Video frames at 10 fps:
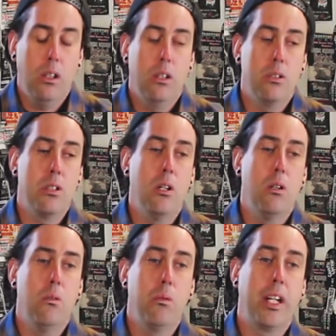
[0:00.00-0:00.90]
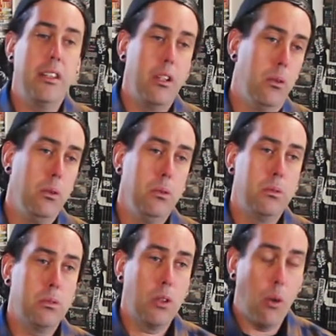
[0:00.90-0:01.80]
So we got the old
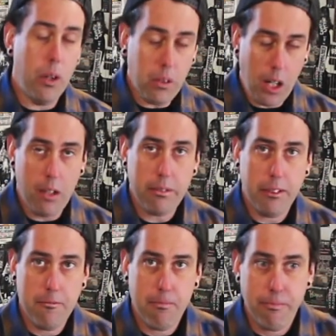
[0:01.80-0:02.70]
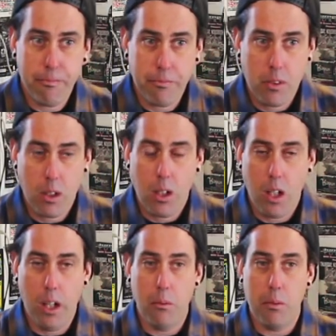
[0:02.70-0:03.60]
coil off,
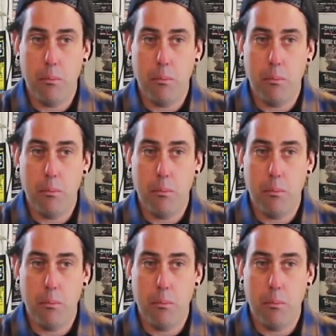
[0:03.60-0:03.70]
and we